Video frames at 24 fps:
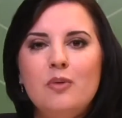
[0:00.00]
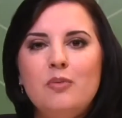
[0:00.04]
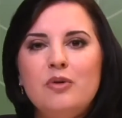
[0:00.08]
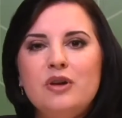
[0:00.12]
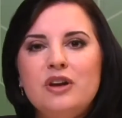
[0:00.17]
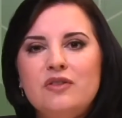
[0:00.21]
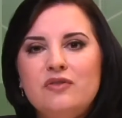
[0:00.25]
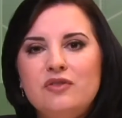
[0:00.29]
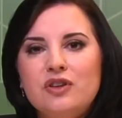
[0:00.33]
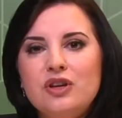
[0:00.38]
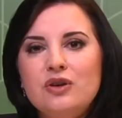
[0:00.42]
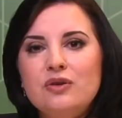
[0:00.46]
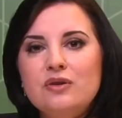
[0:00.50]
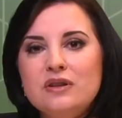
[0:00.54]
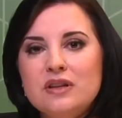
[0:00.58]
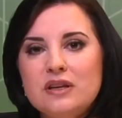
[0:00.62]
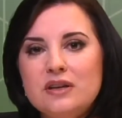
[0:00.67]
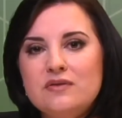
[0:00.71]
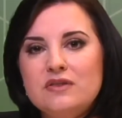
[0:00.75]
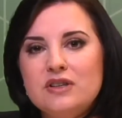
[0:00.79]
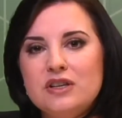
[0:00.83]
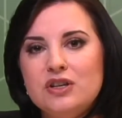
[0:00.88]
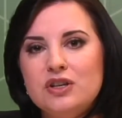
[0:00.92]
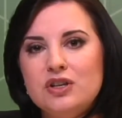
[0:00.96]
But if you
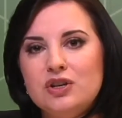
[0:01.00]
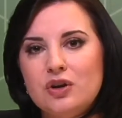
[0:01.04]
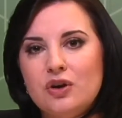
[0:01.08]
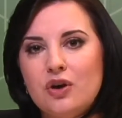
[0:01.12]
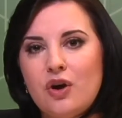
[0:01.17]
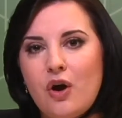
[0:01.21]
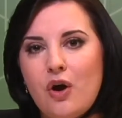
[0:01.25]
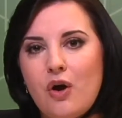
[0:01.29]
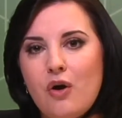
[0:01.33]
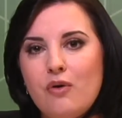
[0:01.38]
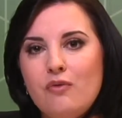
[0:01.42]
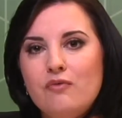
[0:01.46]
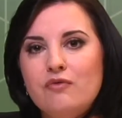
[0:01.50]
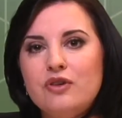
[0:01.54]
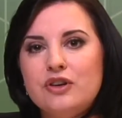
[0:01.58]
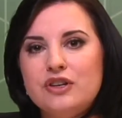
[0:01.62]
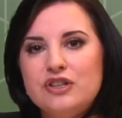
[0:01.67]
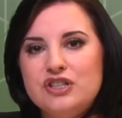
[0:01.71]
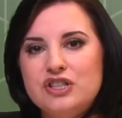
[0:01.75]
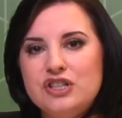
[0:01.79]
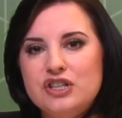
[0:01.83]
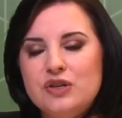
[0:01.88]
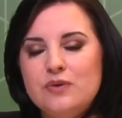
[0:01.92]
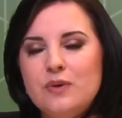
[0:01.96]
lived in your home
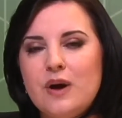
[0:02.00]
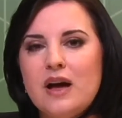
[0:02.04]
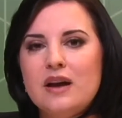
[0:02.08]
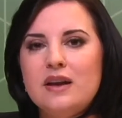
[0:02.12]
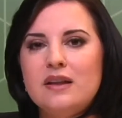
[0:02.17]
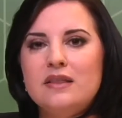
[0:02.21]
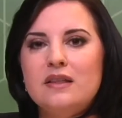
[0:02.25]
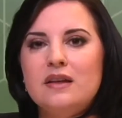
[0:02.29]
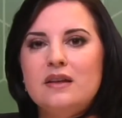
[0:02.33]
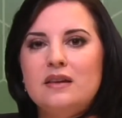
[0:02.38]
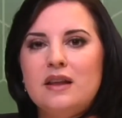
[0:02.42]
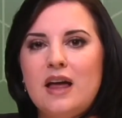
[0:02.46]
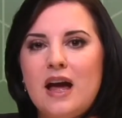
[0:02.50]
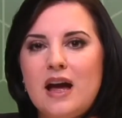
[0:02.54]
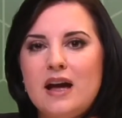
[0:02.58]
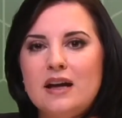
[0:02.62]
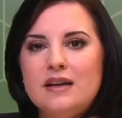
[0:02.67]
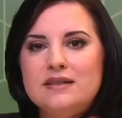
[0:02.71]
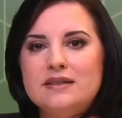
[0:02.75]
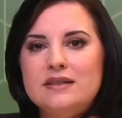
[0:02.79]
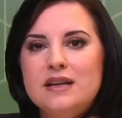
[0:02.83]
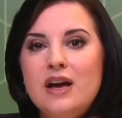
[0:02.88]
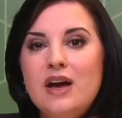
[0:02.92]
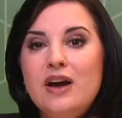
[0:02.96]
for 2 out of the
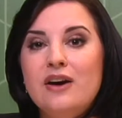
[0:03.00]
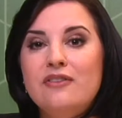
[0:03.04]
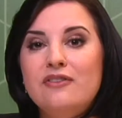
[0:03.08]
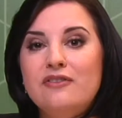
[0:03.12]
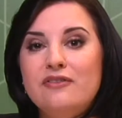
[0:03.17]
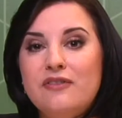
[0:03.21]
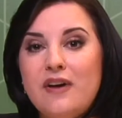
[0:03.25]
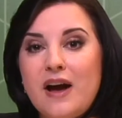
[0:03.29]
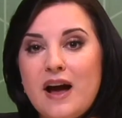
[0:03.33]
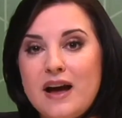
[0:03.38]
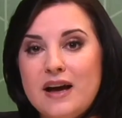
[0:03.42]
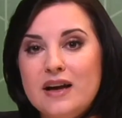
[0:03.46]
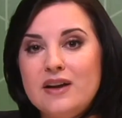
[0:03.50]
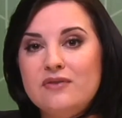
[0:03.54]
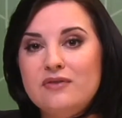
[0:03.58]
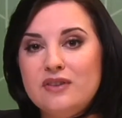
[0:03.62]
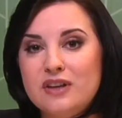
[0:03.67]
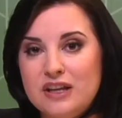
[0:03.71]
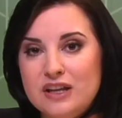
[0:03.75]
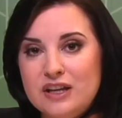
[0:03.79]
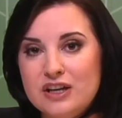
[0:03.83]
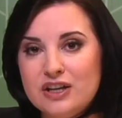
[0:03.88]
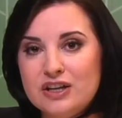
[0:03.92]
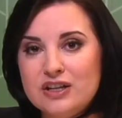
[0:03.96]
last 5
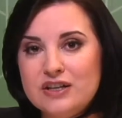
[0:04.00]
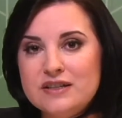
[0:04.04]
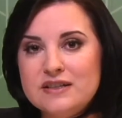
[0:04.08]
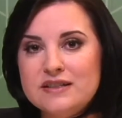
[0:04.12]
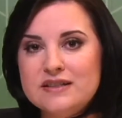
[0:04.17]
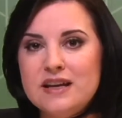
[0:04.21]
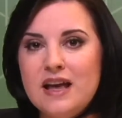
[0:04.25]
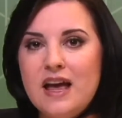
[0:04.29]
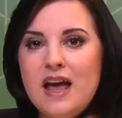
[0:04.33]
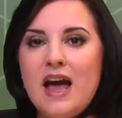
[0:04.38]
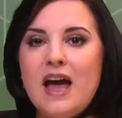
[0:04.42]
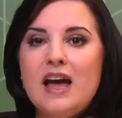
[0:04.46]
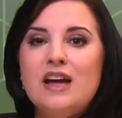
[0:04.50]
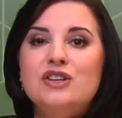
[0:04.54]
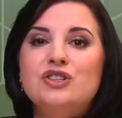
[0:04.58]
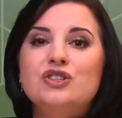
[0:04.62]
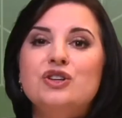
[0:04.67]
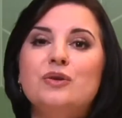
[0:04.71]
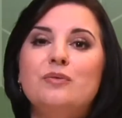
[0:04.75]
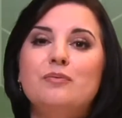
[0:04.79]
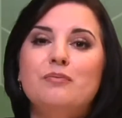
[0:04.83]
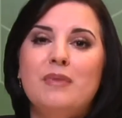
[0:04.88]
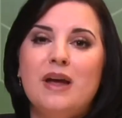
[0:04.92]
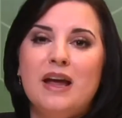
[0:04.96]
years as
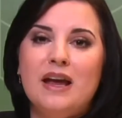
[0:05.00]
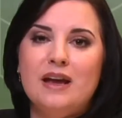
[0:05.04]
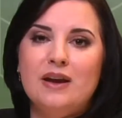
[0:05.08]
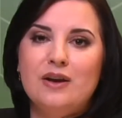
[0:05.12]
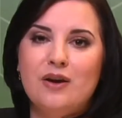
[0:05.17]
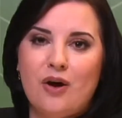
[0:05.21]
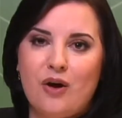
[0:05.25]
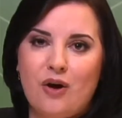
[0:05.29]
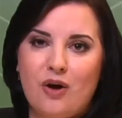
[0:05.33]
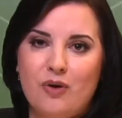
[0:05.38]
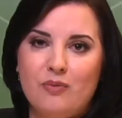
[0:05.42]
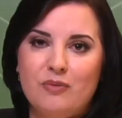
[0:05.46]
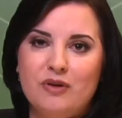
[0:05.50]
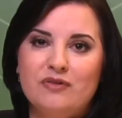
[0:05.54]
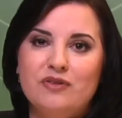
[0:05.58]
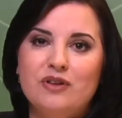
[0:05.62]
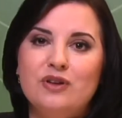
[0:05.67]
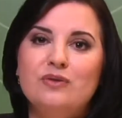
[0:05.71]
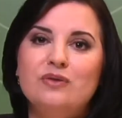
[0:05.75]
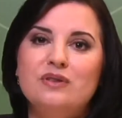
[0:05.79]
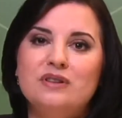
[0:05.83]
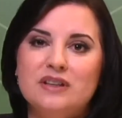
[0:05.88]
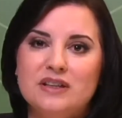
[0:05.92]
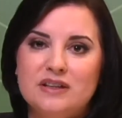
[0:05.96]
your main home,
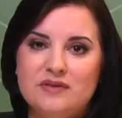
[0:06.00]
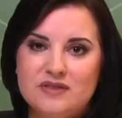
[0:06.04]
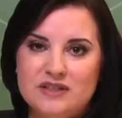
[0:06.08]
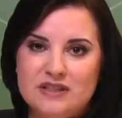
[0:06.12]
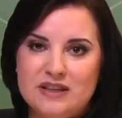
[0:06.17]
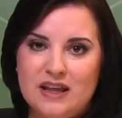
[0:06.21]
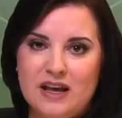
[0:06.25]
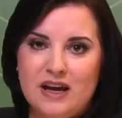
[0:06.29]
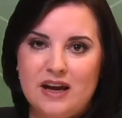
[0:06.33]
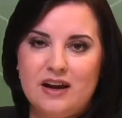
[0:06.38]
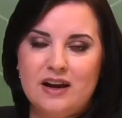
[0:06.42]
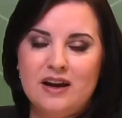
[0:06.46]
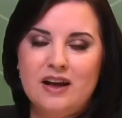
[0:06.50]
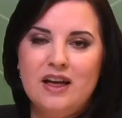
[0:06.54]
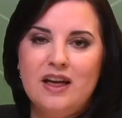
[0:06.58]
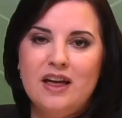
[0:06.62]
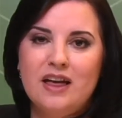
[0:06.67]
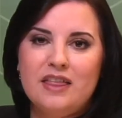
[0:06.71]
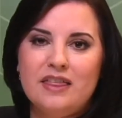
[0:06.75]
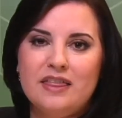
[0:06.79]
if you lived there,